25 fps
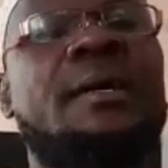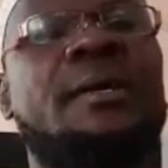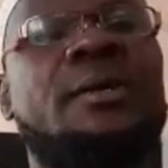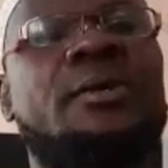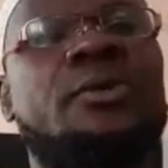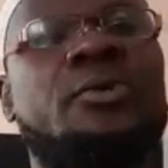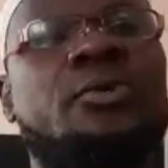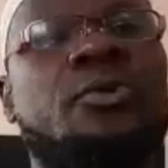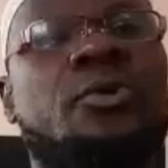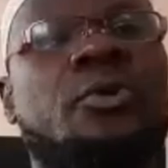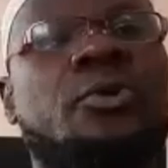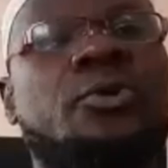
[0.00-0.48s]

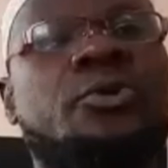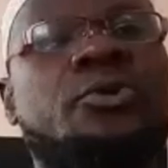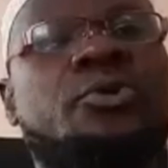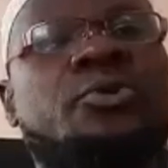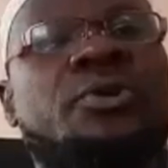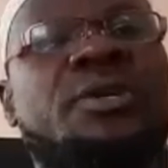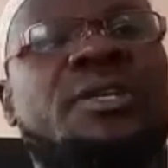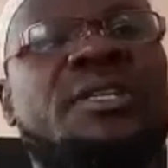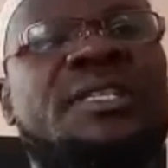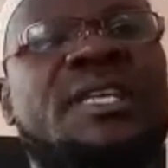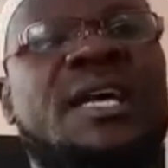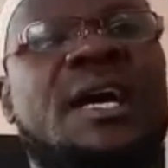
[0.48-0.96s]
you know,
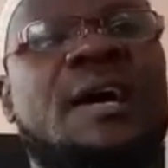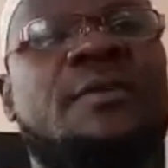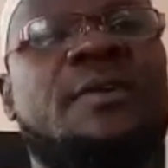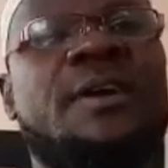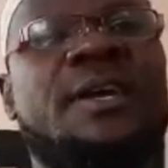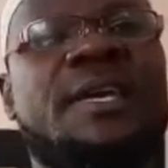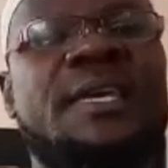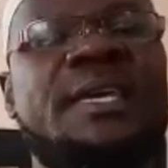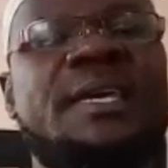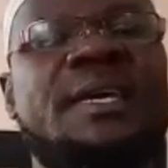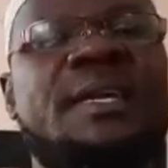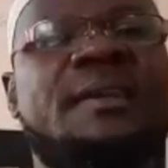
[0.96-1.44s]
doing dawah
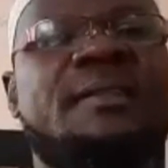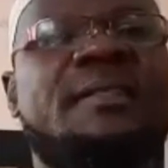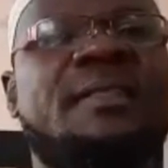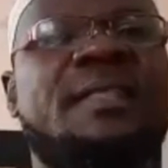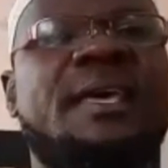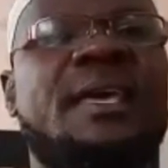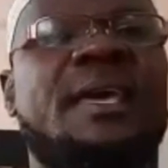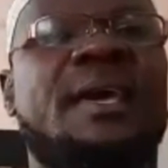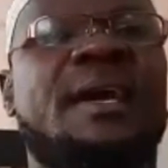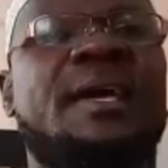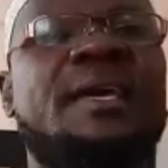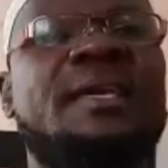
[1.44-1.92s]
here and
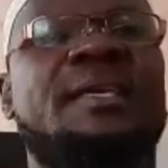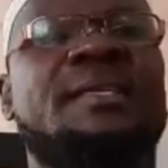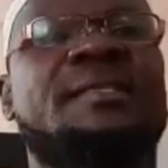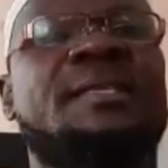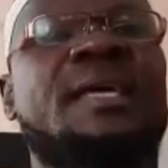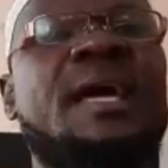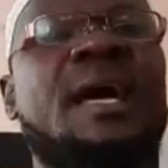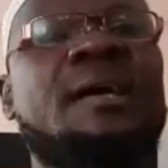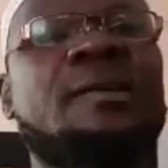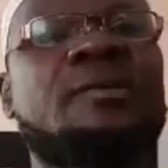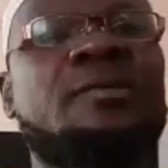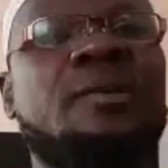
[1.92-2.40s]
there is
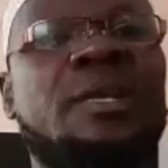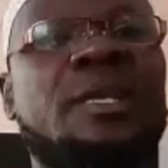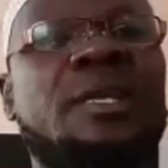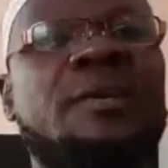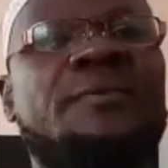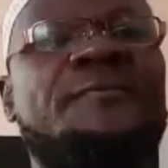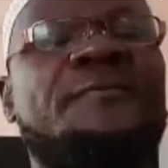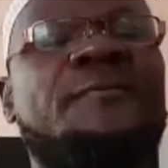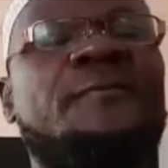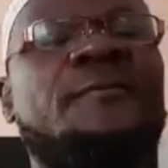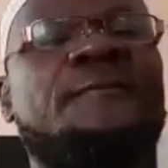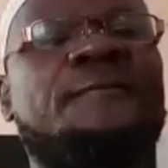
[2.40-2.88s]
actually
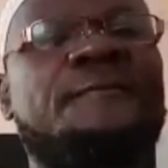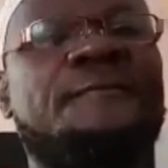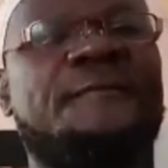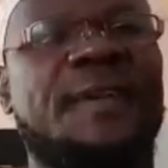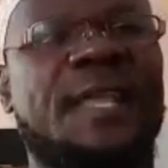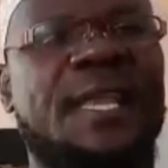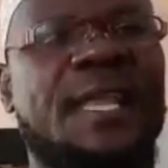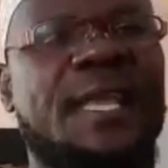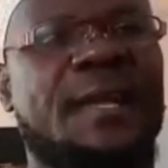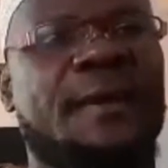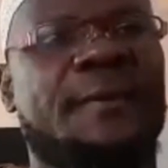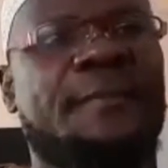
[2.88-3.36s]

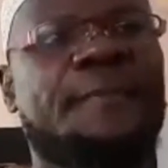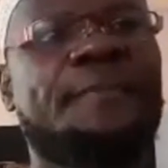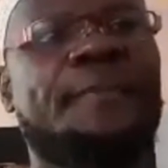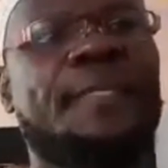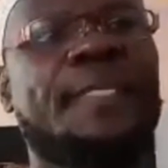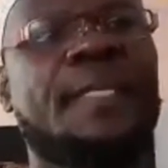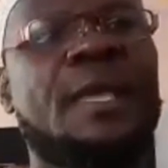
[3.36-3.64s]
fulfilling.